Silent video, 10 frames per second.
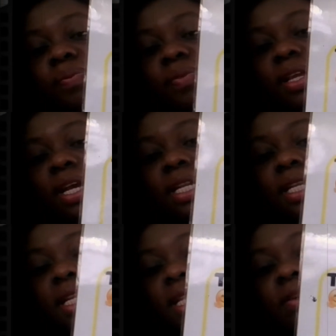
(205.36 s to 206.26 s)
and
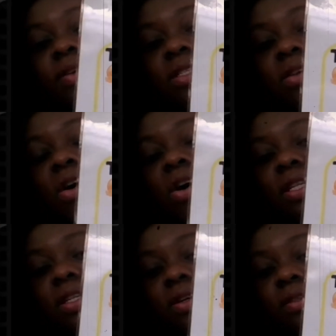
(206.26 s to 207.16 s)
then there is all
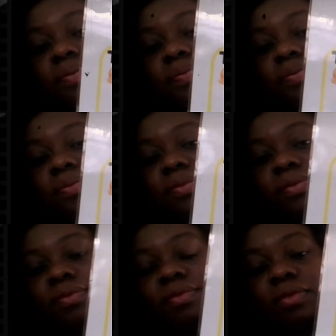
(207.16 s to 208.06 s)
done.
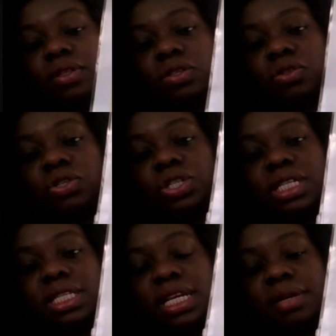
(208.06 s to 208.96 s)
So she's
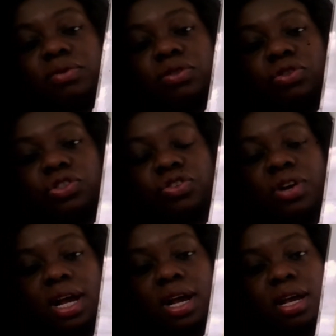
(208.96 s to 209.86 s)
able to
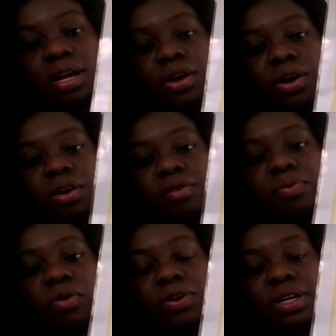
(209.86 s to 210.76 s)
track her
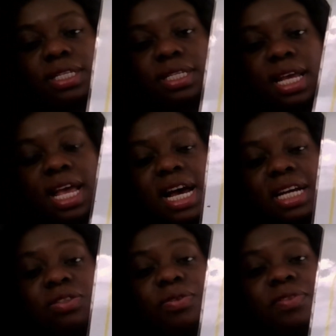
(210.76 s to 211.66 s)
progress and
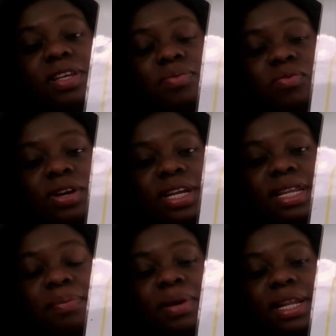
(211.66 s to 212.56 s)
to feel more
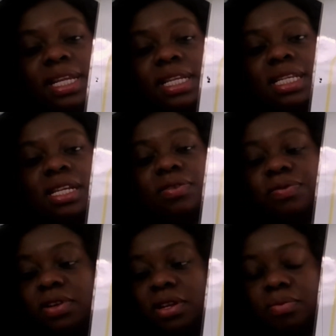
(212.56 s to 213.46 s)
independent and to
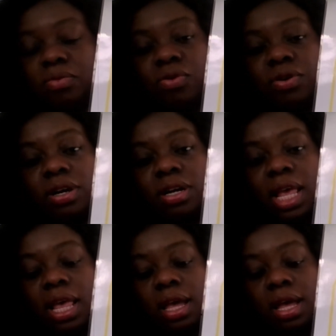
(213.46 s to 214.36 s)
feel more
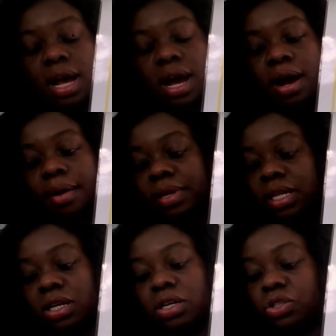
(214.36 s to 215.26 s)
in
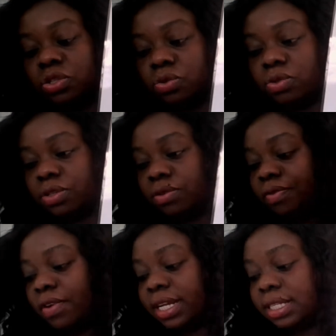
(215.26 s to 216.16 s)
control. So for
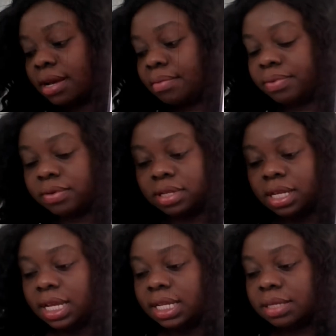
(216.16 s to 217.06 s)
example,
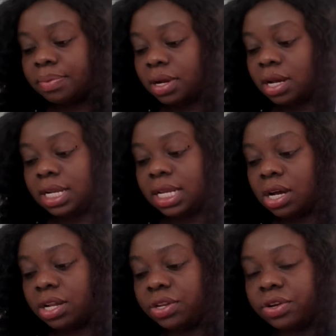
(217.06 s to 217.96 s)
typically
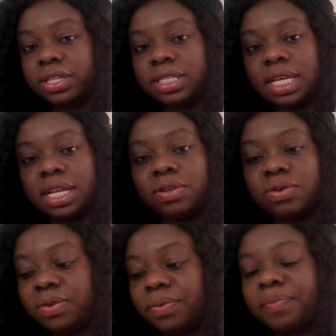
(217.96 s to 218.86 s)
on your
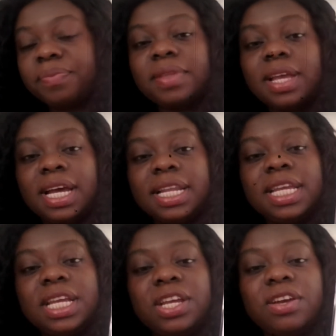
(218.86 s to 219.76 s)
schedule, and
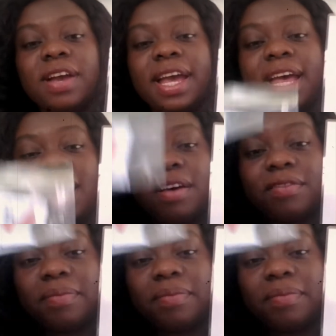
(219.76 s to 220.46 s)
here I have my